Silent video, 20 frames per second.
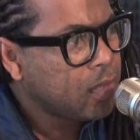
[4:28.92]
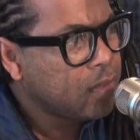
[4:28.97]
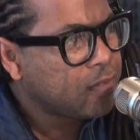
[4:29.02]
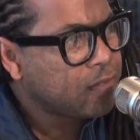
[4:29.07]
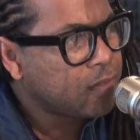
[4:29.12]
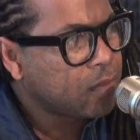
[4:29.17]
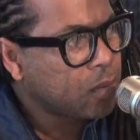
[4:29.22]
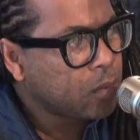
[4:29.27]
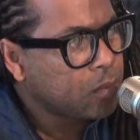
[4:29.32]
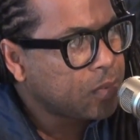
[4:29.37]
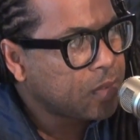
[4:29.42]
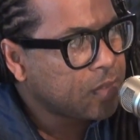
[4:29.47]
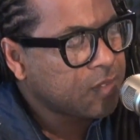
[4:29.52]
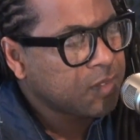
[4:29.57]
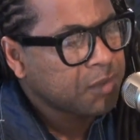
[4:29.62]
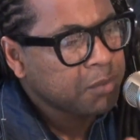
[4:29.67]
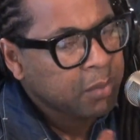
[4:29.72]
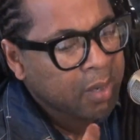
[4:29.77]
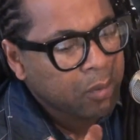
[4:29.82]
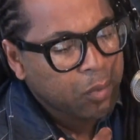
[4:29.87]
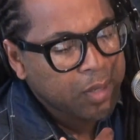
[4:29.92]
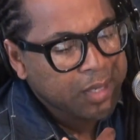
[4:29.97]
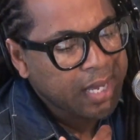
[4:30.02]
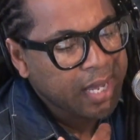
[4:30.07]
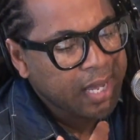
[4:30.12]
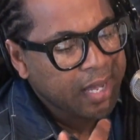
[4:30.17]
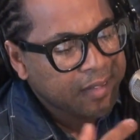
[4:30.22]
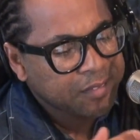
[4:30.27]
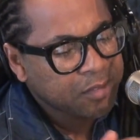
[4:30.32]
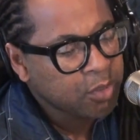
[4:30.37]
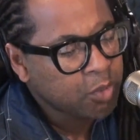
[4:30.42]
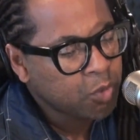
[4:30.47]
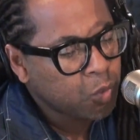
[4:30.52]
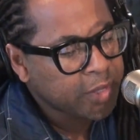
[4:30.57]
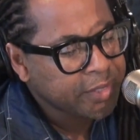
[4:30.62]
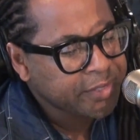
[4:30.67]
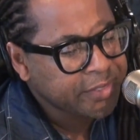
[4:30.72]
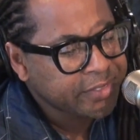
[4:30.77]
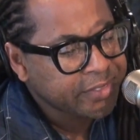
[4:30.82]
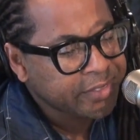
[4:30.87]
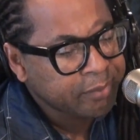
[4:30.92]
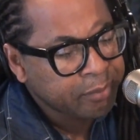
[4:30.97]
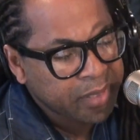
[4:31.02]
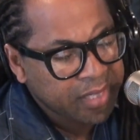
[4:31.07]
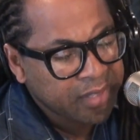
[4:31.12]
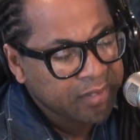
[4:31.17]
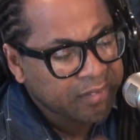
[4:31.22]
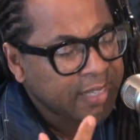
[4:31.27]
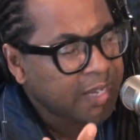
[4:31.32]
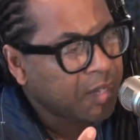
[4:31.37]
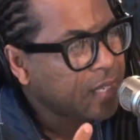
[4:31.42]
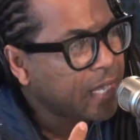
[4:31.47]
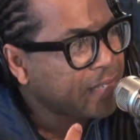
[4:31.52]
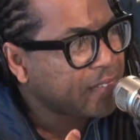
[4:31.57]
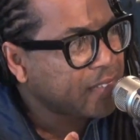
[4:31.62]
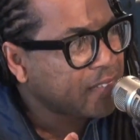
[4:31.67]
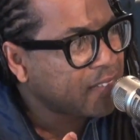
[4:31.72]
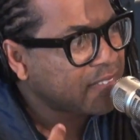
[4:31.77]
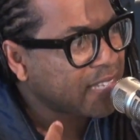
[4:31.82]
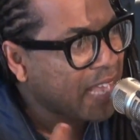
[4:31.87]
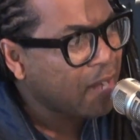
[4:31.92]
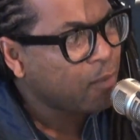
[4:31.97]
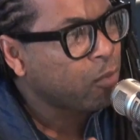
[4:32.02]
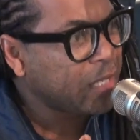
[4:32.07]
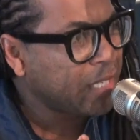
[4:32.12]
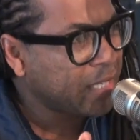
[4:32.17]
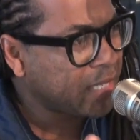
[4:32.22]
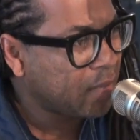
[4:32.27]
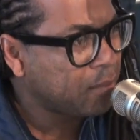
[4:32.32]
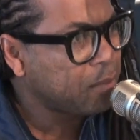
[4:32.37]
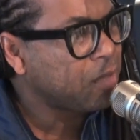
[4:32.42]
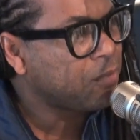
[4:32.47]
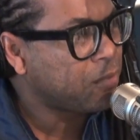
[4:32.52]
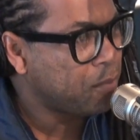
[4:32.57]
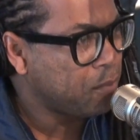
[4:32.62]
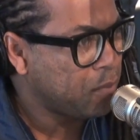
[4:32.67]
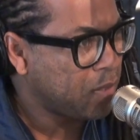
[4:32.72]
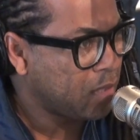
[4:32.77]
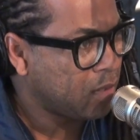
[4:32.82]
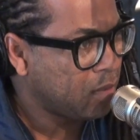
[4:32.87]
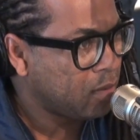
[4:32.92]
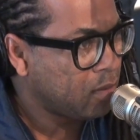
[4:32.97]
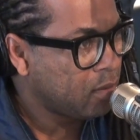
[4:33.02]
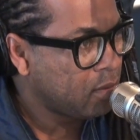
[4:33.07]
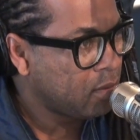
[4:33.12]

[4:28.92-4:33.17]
And so, this is my way to ask you questions and make it sound like it's not really coming from me.